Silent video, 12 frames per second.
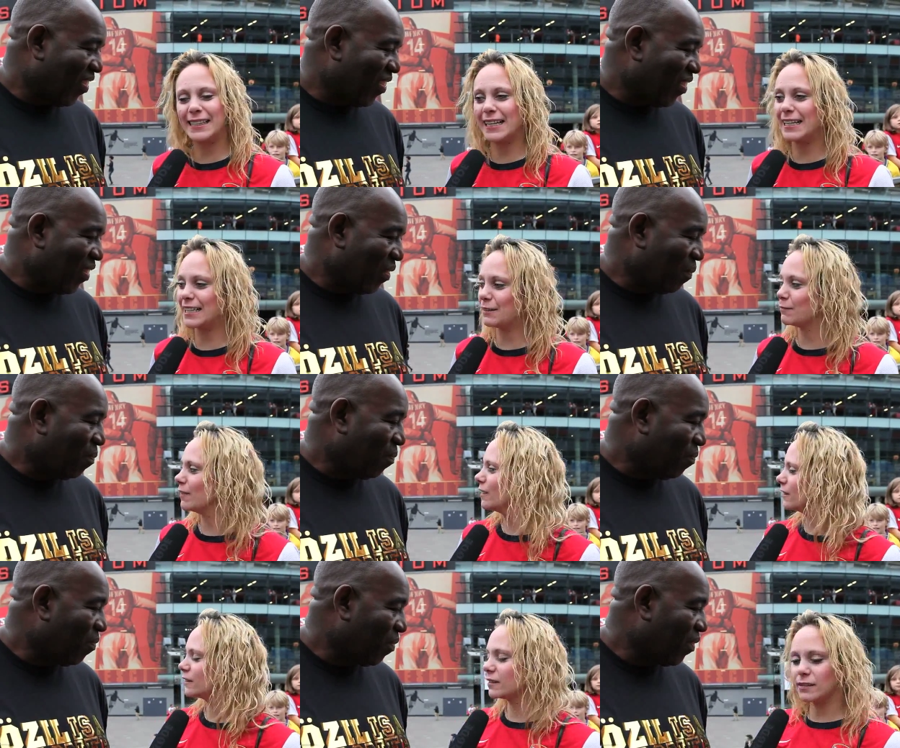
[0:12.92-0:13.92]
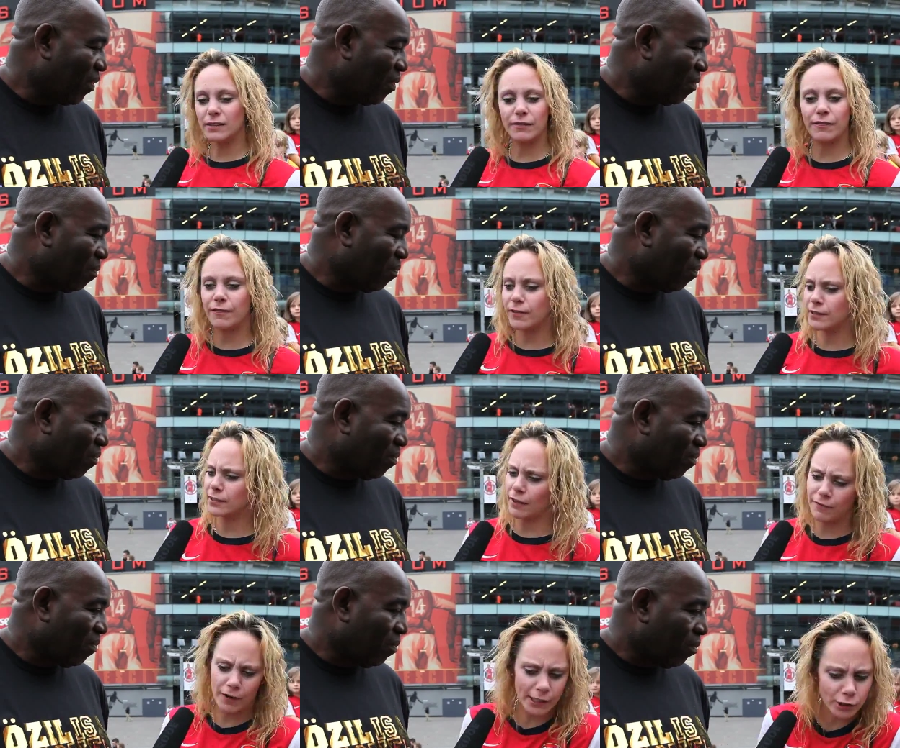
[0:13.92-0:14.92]
Speaker 1: game.
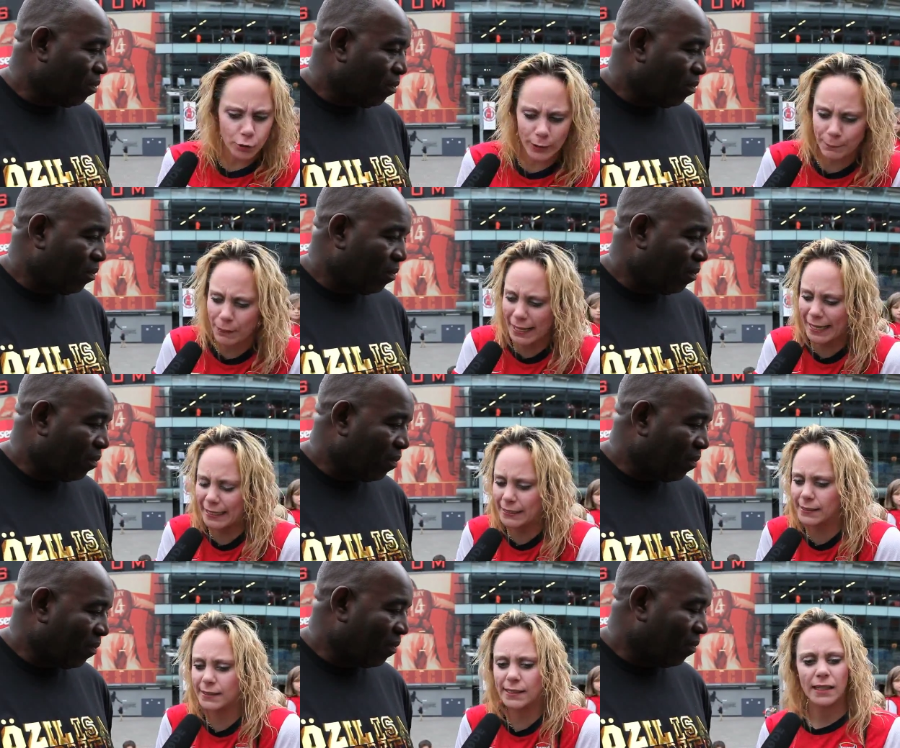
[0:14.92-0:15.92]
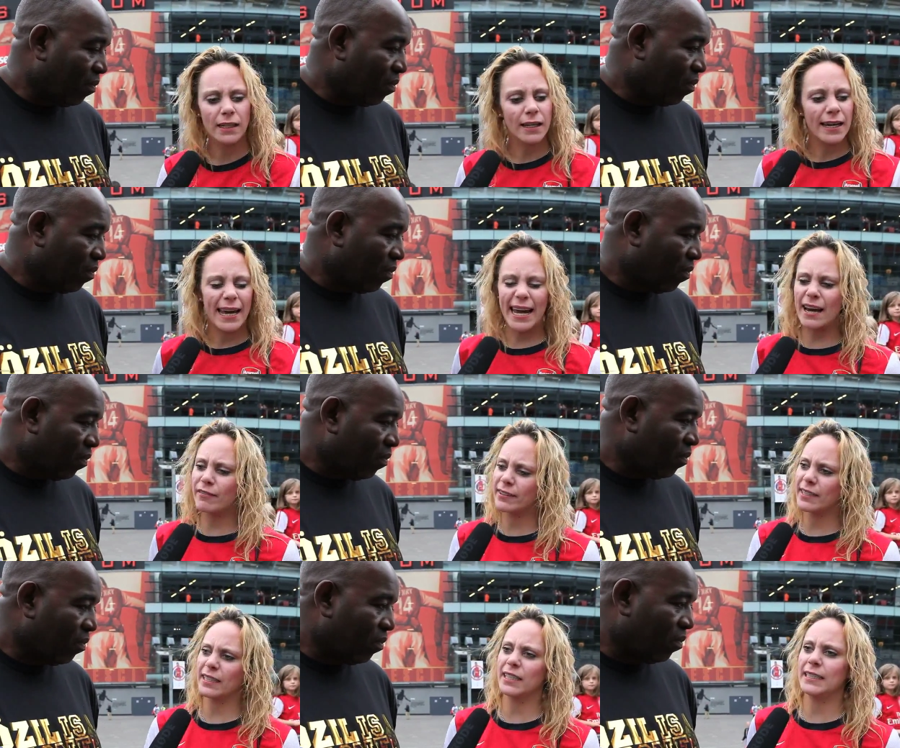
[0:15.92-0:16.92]
Fast, quick paced.
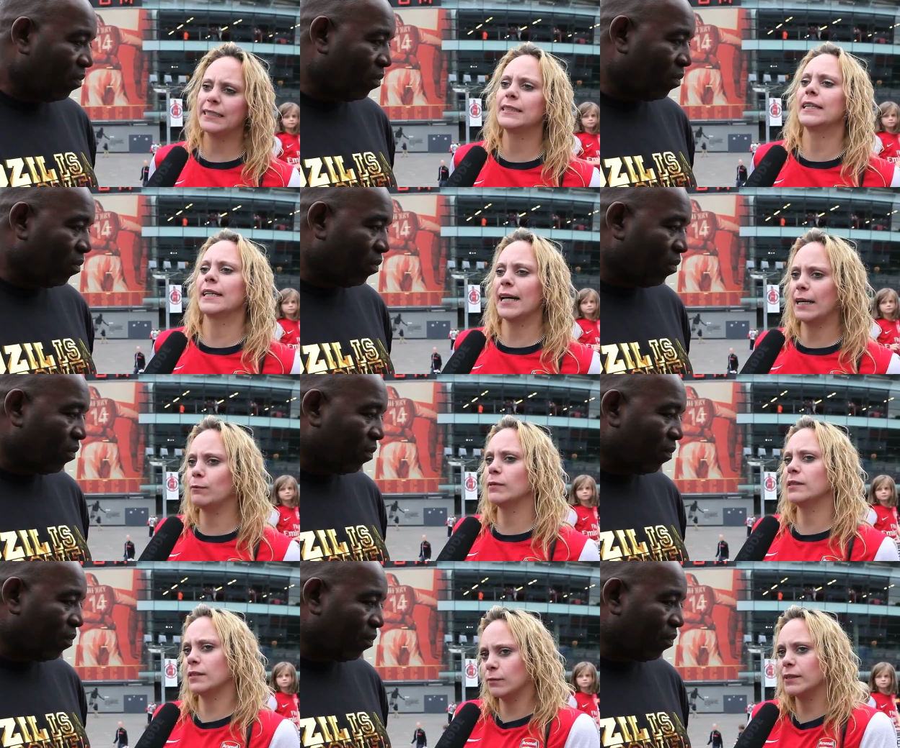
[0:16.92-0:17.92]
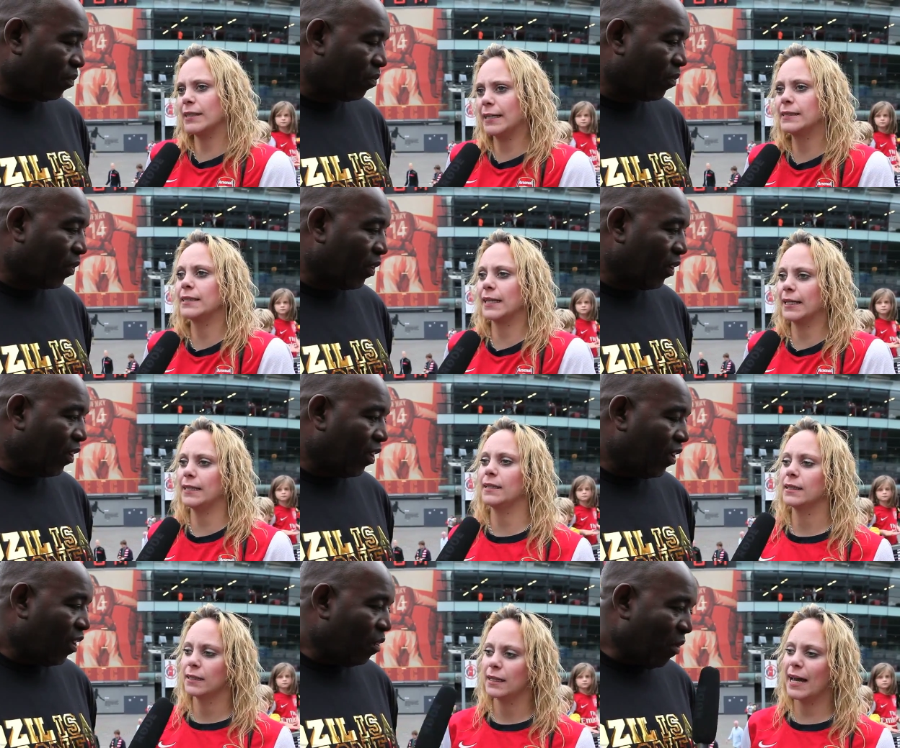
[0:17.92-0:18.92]
Everything that you needed in the game was, was there today.
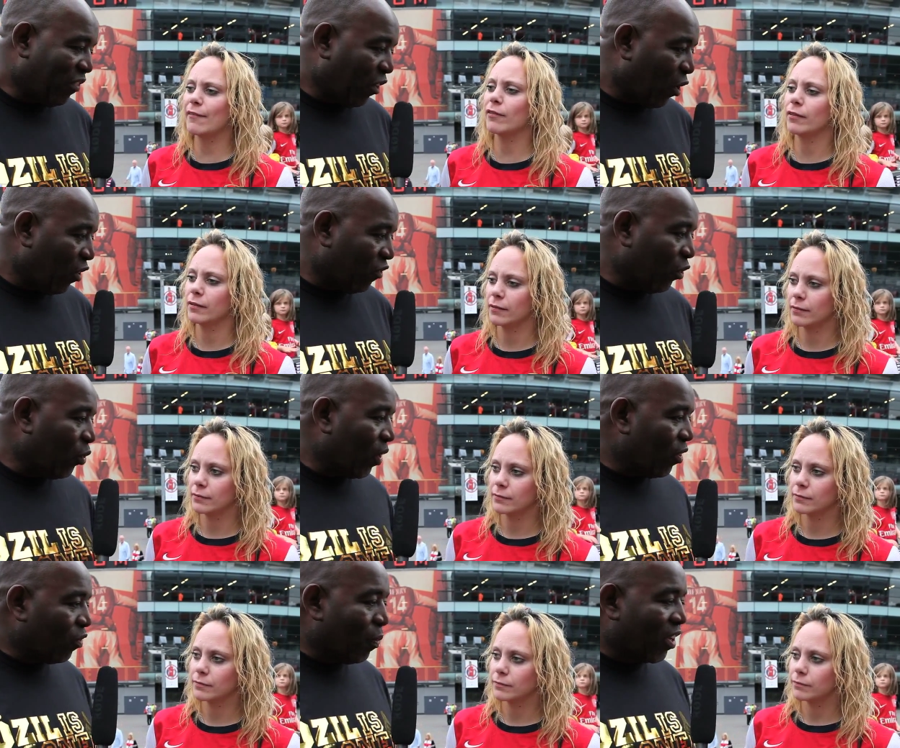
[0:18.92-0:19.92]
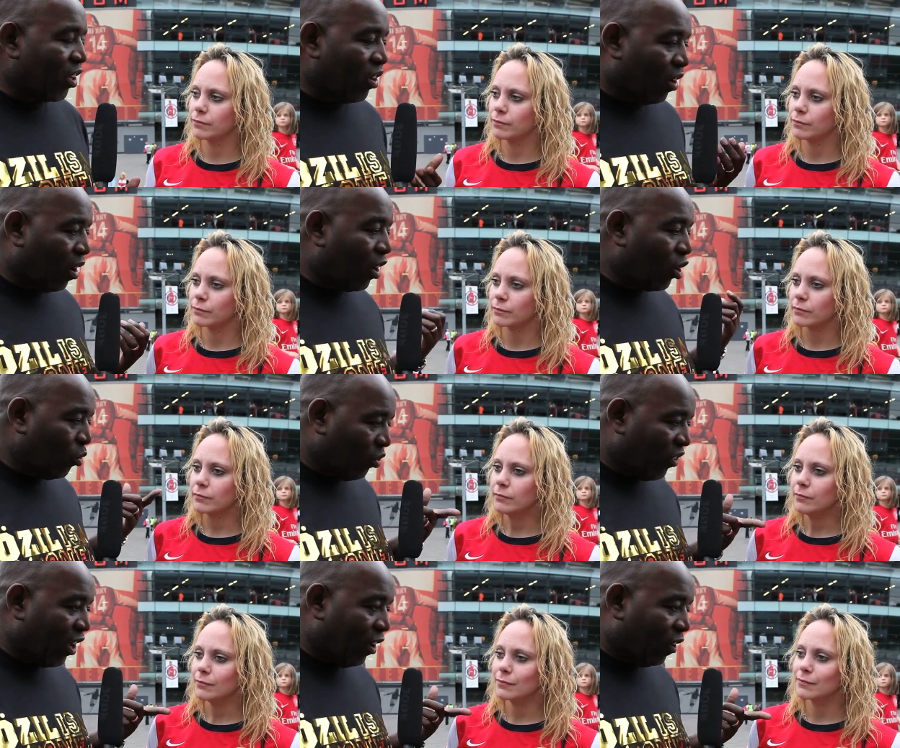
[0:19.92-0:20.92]
Speaker 2: Mesut Özil, he was making, I know you was
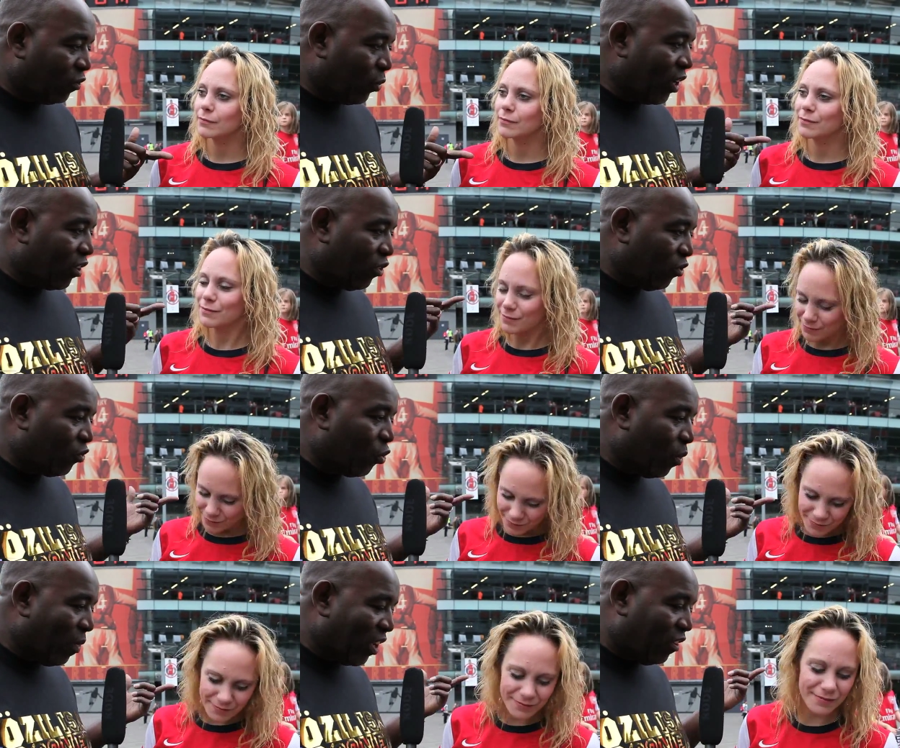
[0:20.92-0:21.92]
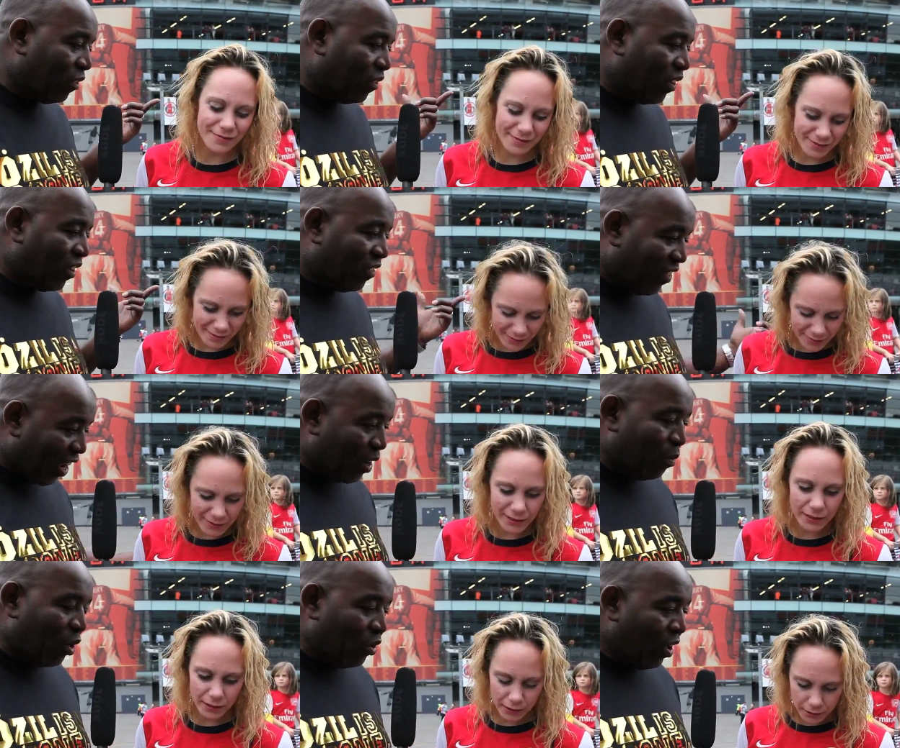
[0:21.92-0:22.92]
there last week and you saw him make his, his
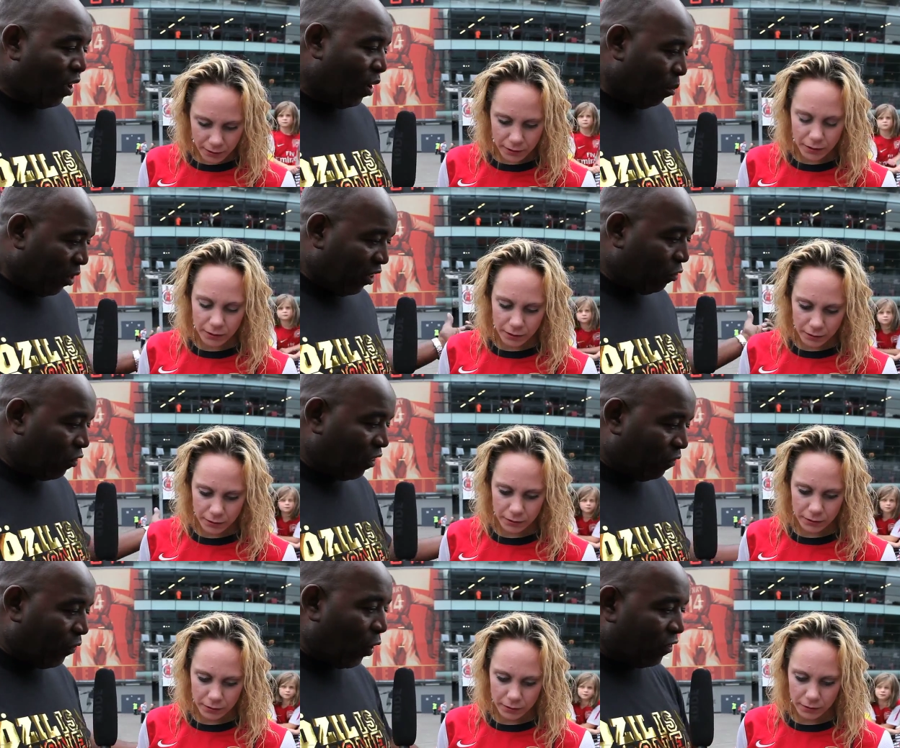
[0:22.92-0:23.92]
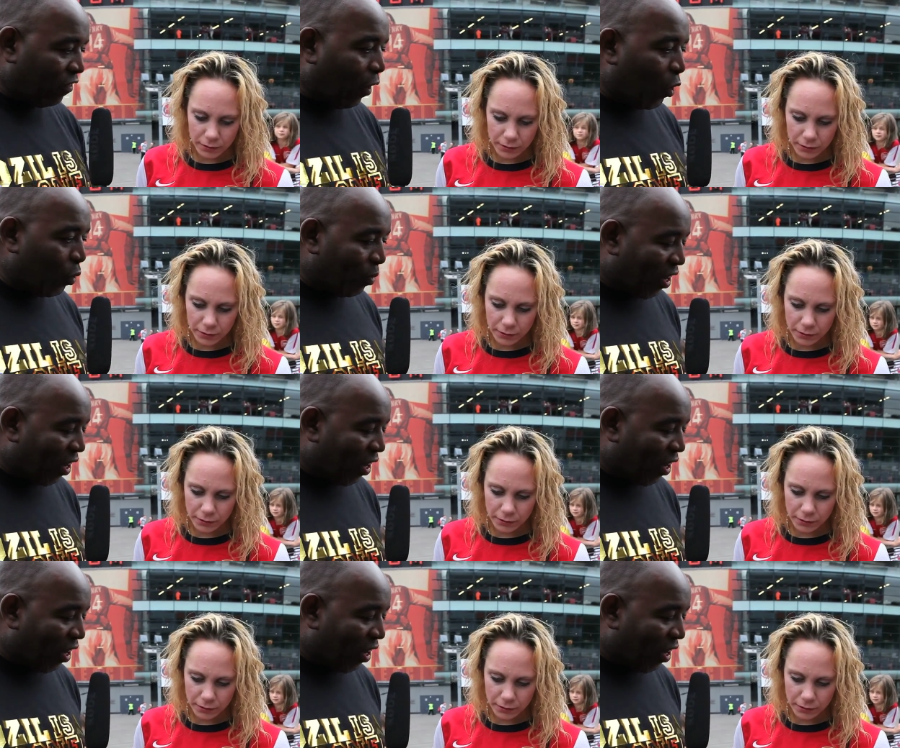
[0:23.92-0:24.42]
debut, but this was his first home